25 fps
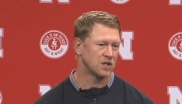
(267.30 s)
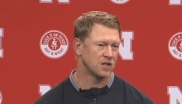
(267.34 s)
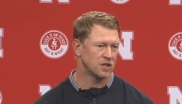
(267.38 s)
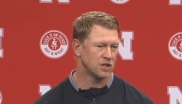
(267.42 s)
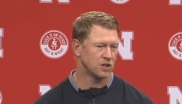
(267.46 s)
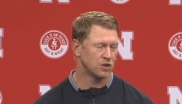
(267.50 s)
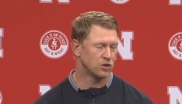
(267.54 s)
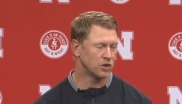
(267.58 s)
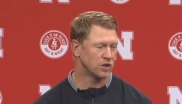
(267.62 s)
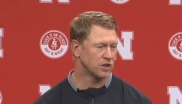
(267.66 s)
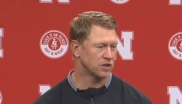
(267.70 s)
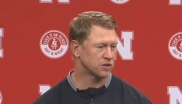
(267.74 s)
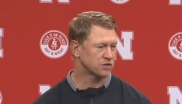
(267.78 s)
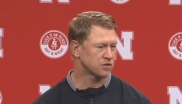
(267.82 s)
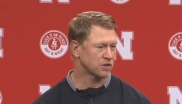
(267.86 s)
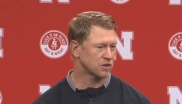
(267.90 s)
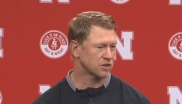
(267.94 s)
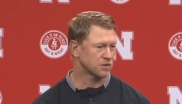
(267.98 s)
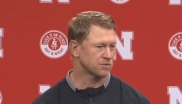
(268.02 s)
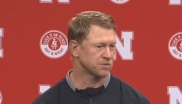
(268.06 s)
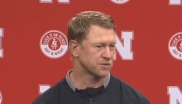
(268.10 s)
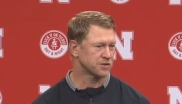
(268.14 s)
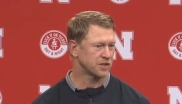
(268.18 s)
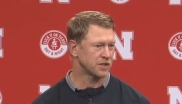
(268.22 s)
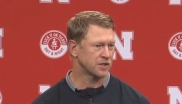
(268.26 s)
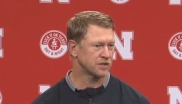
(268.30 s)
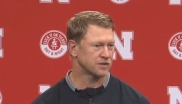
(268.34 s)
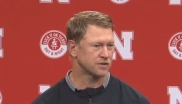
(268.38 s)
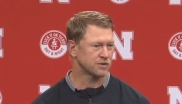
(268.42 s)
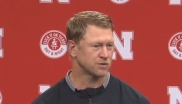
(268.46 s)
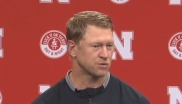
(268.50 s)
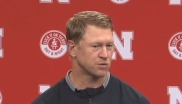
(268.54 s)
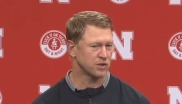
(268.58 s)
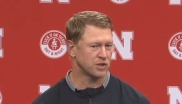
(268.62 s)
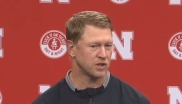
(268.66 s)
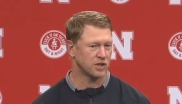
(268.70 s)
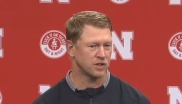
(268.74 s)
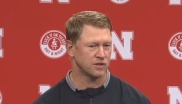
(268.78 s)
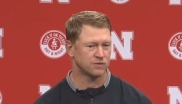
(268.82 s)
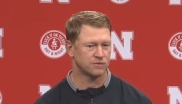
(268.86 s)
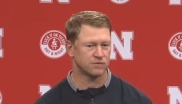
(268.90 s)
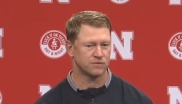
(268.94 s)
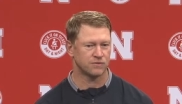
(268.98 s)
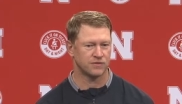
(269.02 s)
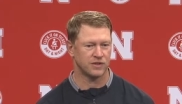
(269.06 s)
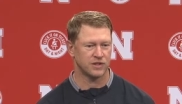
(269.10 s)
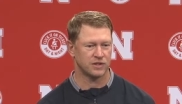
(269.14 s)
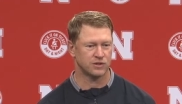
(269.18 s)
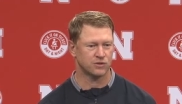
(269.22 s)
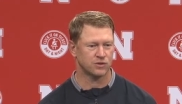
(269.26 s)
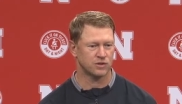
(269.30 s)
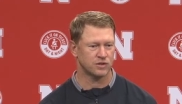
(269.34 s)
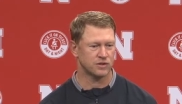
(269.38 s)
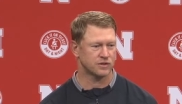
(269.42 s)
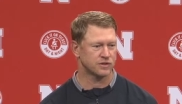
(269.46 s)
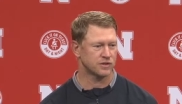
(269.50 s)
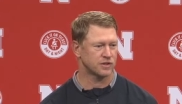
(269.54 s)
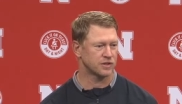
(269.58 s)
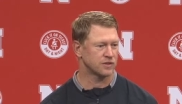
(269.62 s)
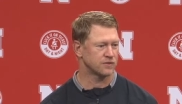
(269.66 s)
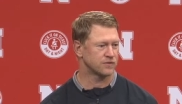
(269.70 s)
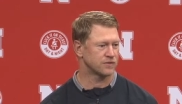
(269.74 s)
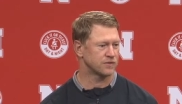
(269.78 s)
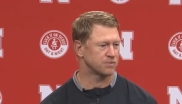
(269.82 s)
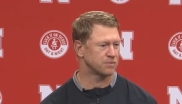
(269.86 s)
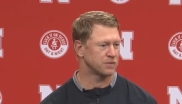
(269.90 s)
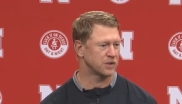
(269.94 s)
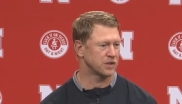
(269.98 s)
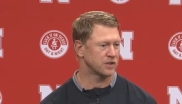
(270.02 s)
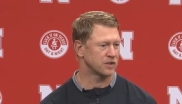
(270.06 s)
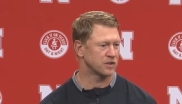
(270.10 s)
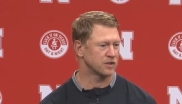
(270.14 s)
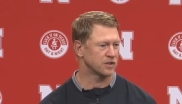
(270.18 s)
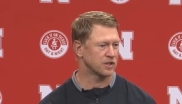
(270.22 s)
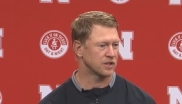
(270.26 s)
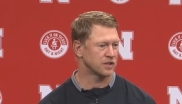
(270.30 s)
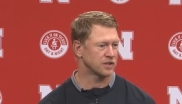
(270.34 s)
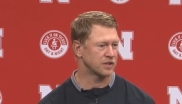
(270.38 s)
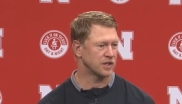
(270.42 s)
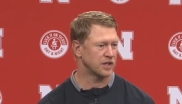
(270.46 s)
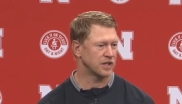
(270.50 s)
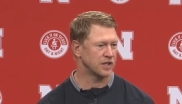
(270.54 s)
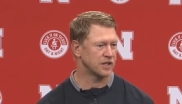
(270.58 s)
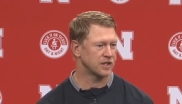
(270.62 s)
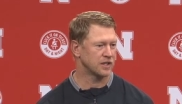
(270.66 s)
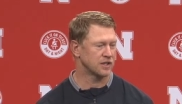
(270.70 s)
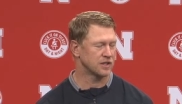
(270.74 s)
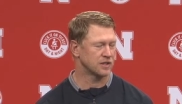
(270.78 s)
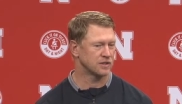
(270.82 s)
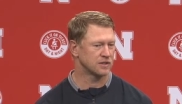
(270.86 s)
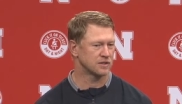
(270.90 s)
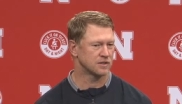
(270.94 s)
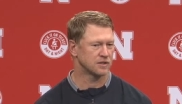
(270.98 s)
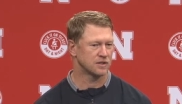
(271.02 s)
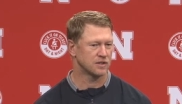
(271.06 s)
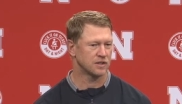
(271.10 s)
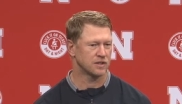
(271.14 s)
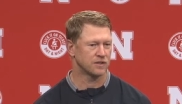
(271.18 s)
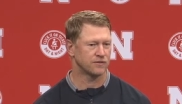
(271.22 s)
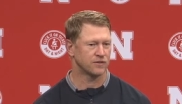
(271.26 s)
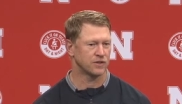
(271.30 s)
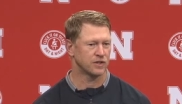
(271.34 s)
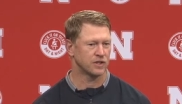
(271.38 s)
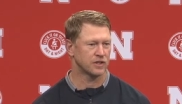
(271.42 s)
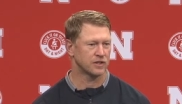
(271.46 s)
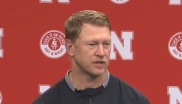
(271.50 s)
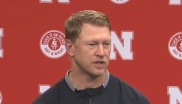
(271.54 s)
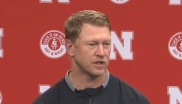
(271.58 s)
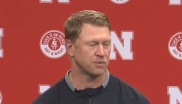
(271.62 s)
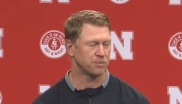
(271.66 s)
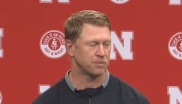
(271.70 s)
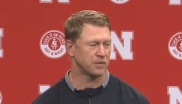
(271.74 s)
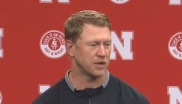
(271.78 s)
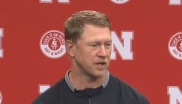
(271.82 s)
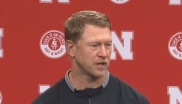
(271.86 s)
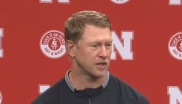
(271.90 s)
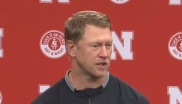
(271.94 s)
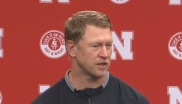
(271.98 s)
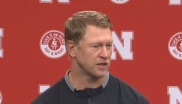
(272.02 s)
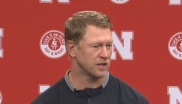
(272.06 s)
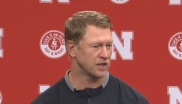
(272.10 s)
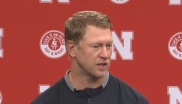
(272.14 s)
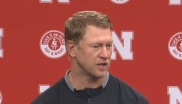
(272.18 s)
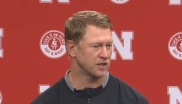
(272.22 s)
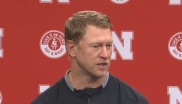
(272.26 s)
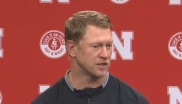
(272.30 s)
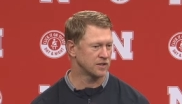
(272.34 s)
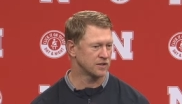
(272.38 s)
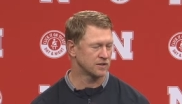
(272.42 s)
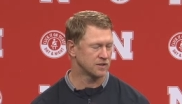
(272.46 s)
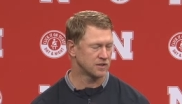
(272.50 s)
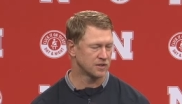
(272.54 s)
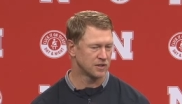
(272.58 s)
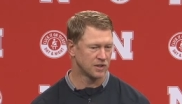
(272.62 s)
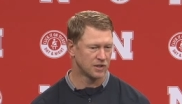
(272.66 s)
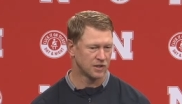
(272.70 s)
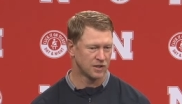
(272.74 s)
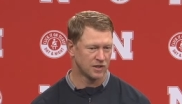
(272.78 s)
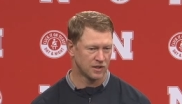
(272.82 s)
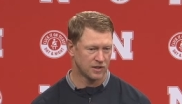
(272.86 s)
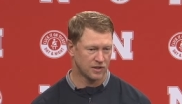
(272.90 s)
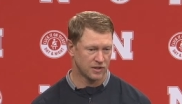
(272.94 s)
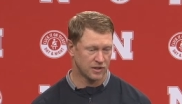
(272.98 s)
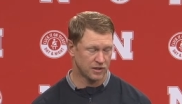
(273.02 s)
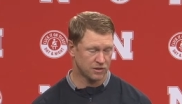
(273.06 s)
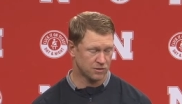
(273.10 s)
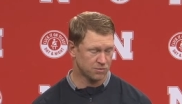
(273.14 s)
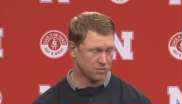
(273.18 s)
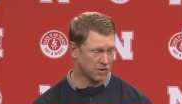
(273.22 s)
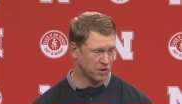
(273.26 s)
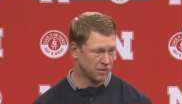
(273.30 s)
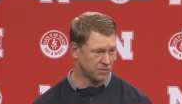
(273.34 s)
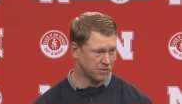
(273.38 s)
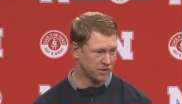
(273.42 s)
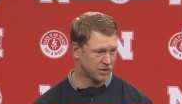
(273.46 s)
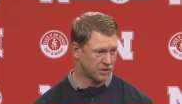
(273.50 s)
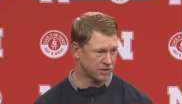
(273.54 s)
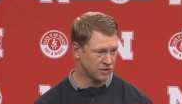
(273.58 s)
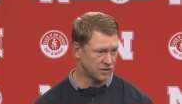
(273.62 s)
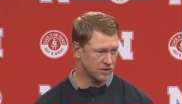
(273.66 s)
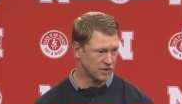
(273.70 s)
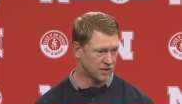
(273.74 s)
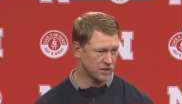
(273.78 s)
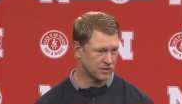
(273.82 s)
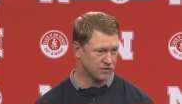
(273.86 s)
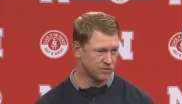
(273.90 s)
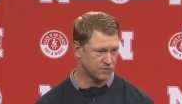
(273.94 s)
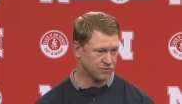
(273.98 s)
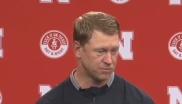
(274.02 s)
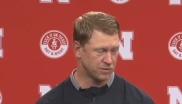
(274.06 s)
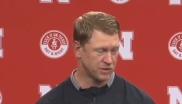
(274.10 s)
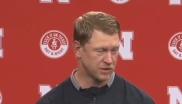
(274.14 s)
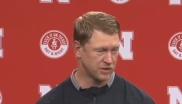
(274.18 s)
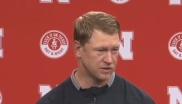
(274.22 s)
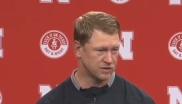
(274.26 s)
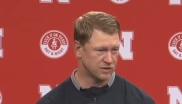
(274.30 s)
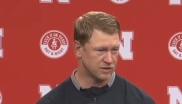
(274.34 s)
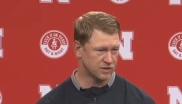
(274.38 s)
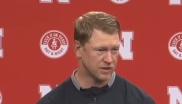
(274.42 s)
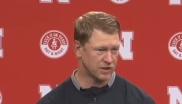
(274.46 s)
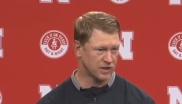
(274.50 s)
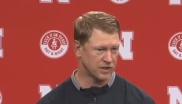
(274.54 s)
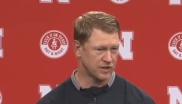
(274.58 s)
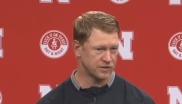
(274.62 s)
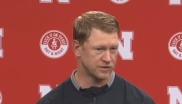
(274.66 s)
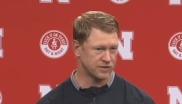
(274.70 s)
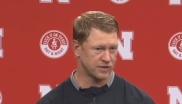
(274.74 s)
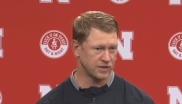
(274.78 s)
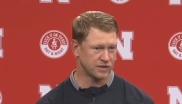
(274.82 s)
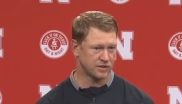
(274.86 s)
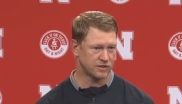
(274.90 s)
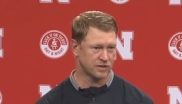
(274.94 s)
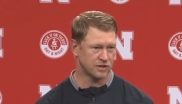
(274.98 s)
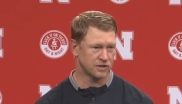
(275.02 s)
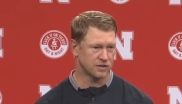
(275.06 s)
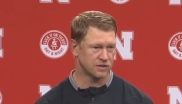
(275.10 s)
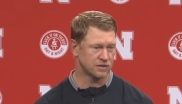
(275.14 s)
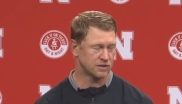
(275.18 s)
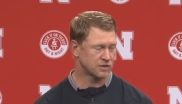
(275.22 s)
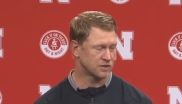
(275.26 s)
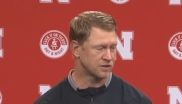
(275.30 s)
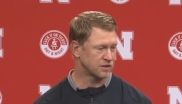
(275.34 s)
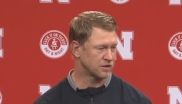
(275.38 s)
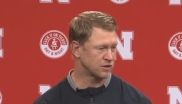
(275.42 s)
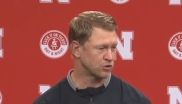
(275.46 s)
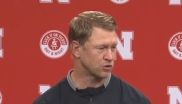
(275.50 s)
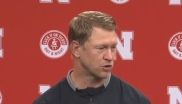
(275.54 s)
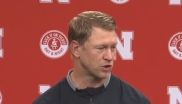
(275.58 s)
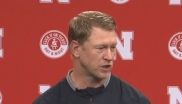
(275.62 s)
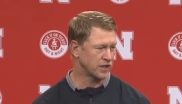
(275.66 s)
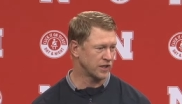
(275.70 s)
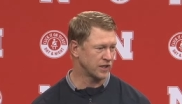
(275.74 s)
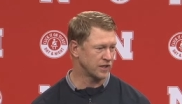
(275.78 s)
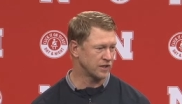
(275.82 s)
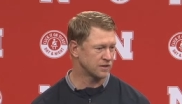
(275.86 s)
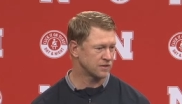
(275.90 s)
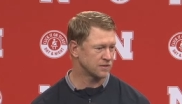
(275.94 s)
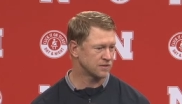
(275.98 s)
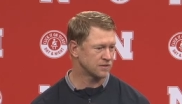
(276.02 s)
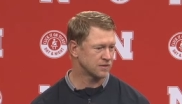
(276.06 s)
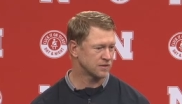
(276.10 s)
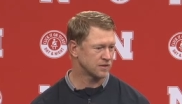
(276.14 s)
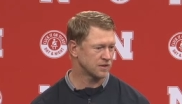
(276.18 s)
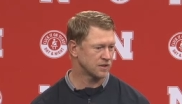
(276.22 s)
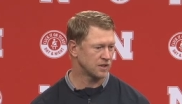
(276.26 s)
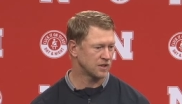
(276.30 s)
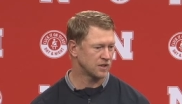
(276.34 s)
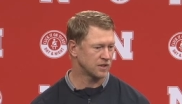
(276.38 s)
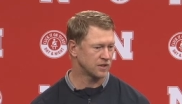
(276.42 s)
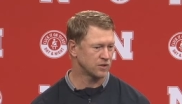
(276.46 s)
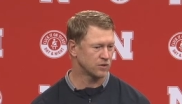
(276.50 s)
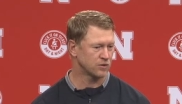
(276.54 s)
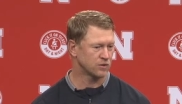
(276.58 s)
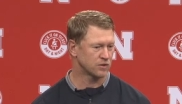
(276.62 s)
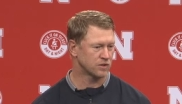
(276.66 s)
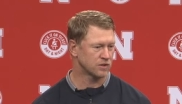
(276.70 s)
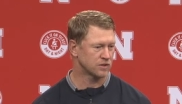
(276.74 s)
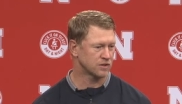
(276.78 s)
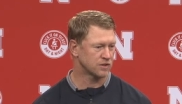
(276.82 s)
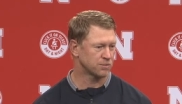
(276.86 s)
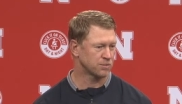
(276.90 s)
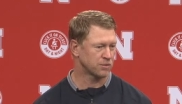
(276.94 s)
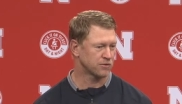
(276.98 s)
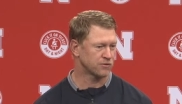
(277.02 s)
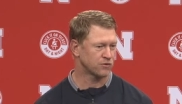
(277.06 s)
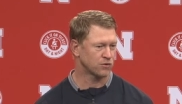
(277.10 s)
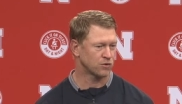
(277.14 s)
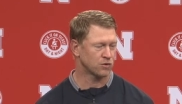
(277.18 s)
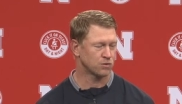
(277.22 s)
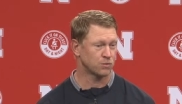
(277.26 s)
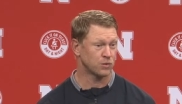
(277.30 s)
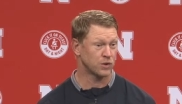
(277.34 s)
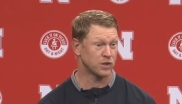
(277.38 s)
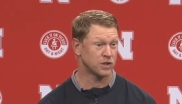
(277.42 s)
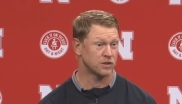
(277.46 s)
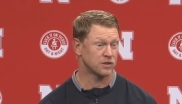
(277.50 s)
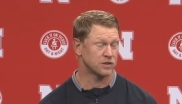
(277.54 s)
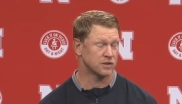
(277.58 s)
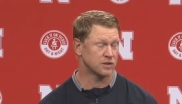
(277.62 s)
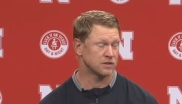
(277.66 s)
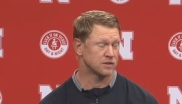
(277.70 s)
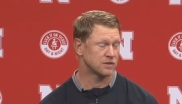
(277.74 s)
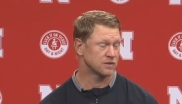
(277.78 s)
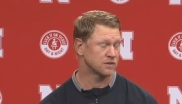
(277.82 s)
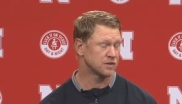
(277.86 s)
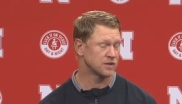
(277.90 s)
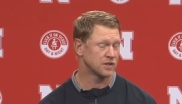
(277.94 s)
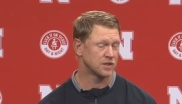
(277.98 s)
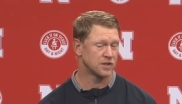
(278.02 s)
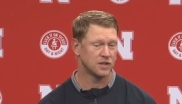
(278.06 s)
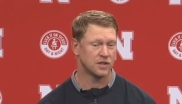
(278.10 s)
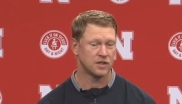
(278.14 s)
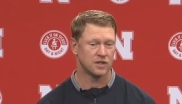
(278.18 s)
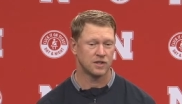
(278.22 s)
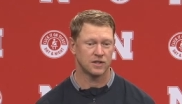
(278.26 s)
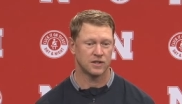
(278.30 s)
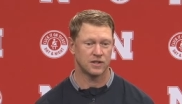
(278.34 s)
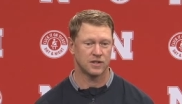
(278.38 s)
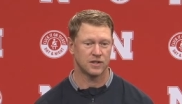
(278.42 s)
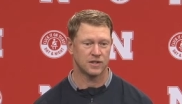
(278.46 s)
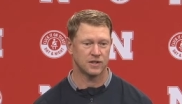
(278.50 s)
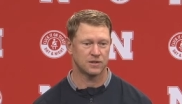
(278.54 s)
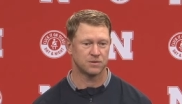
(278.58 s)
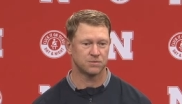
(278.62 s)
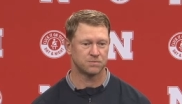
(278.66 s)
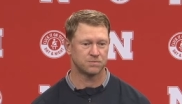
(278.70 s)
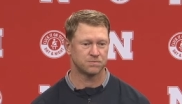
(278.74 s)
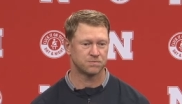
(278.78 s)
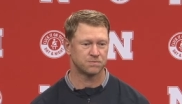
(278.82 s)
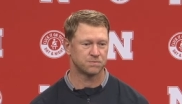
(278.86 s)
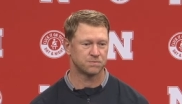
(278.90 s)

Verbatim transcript: unique circumstances where you have veterans that have been there, done that, and if you get them back at the end, that's probably good enough. But guys need to to train uh, in order to perform well, and um,